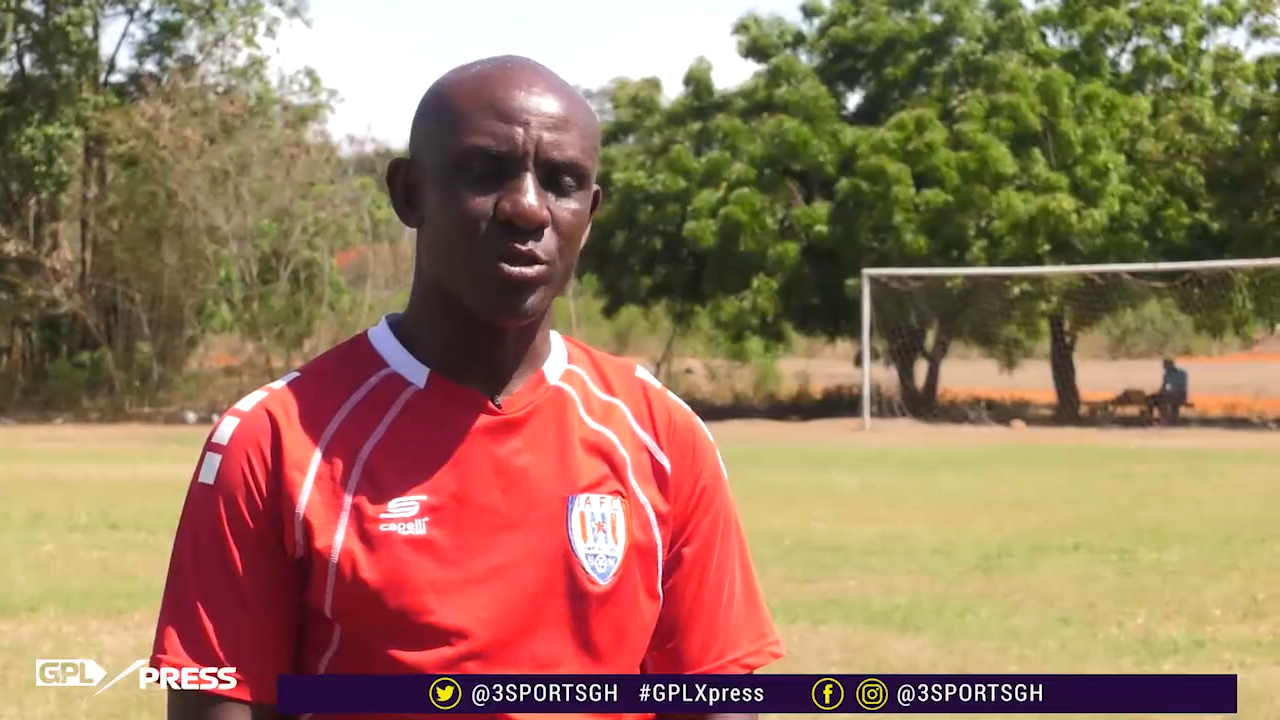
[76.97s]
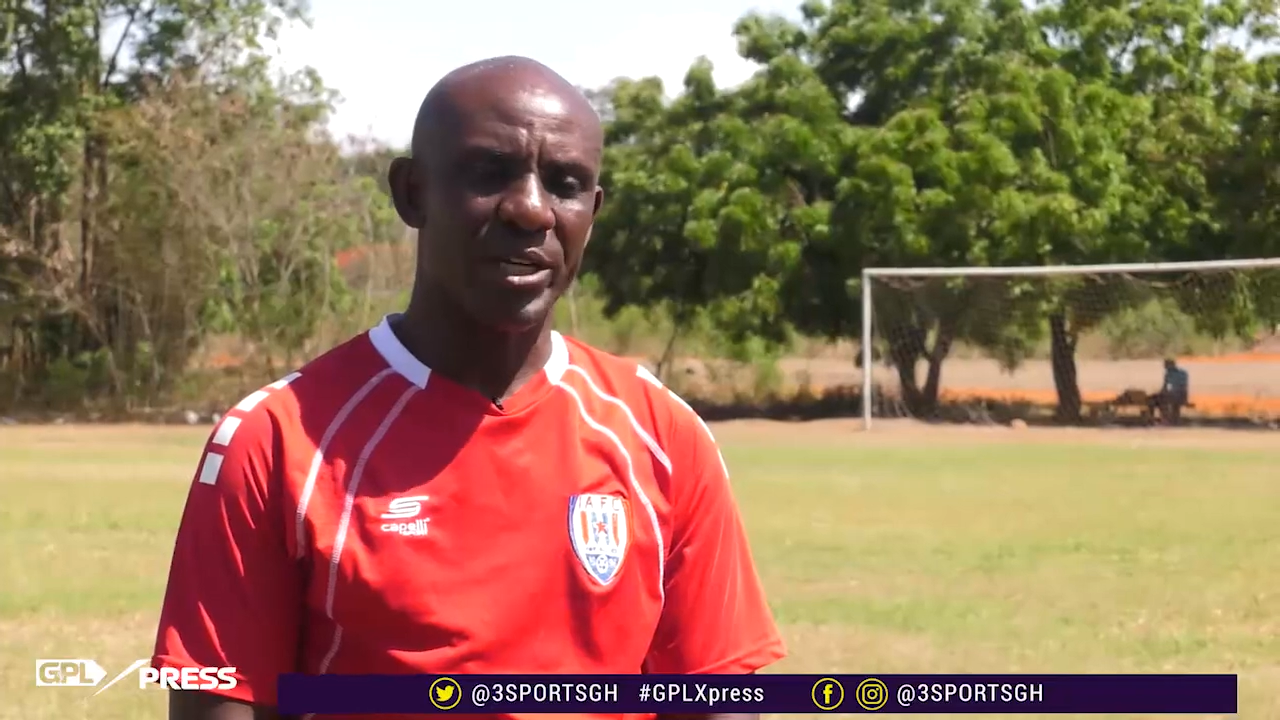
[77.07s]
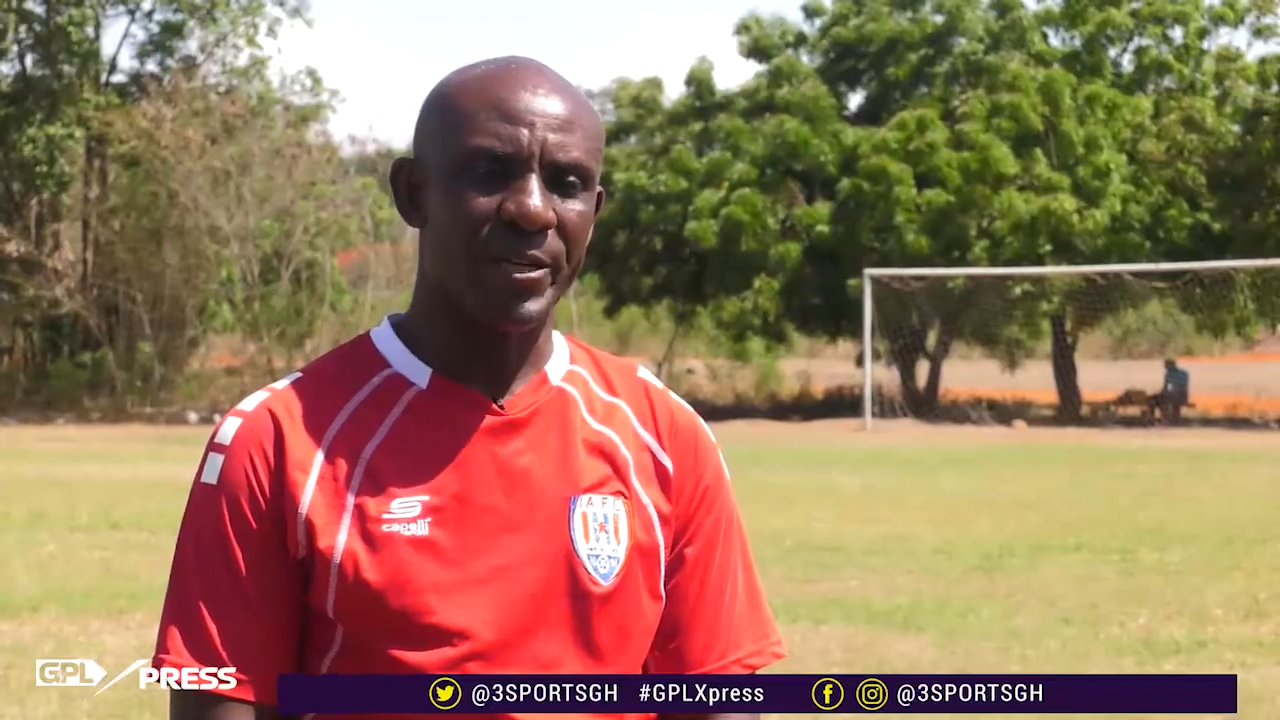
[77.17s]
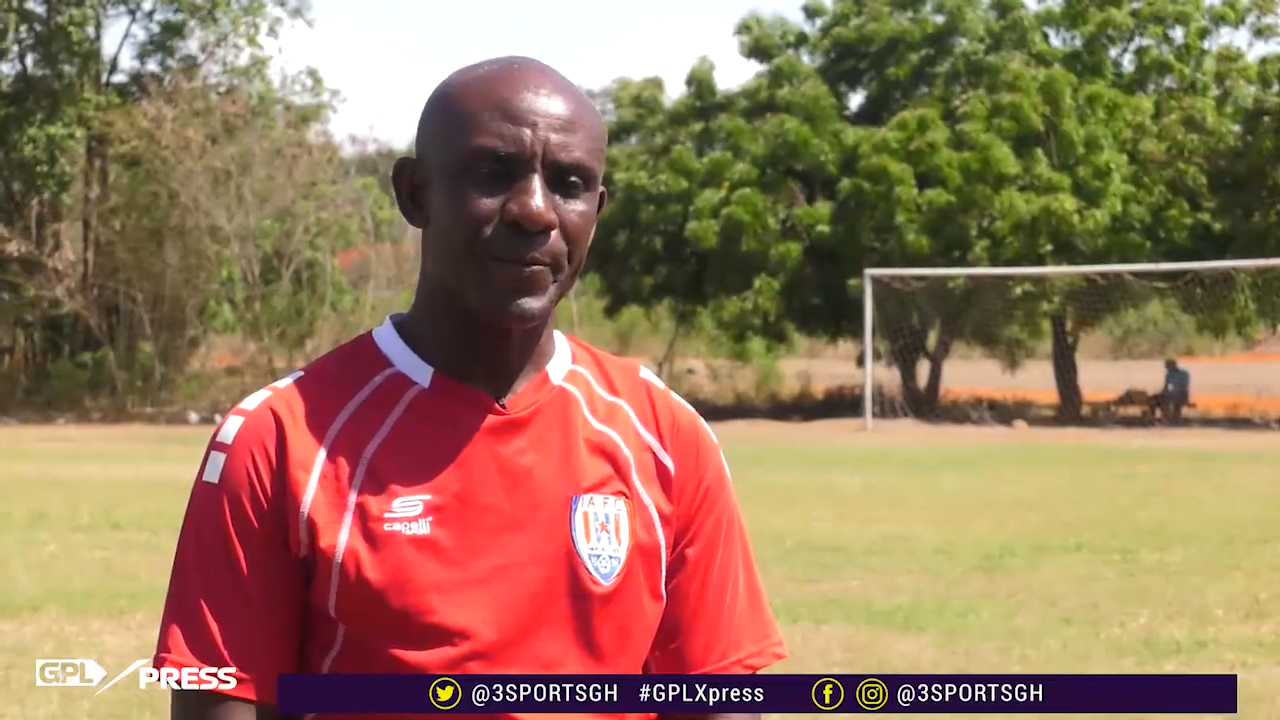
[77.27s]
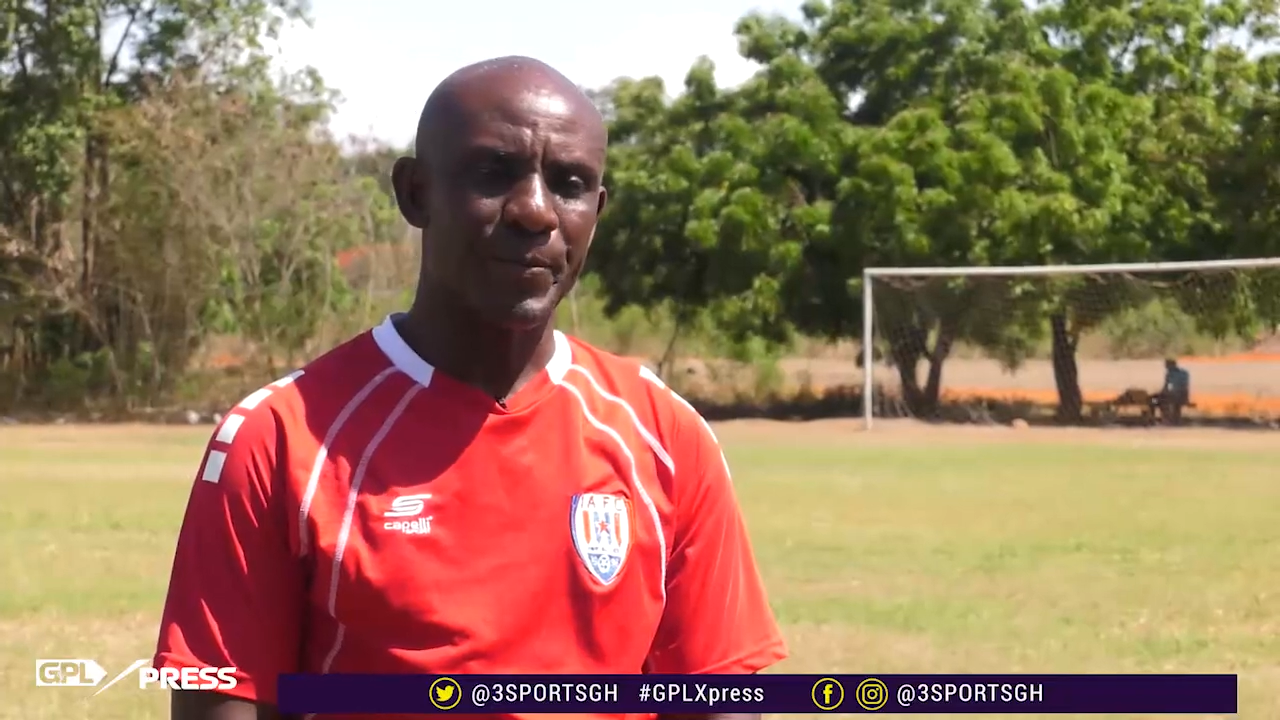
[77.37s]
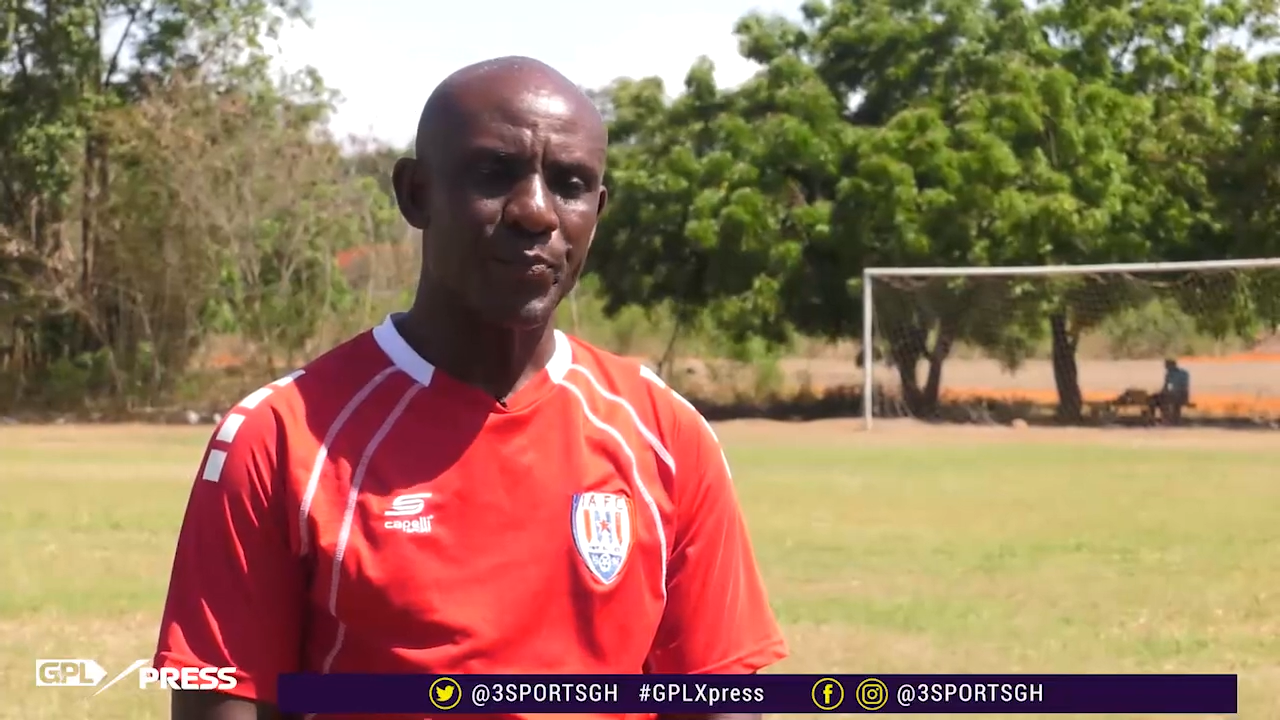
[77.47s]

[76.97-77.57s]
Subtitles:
today,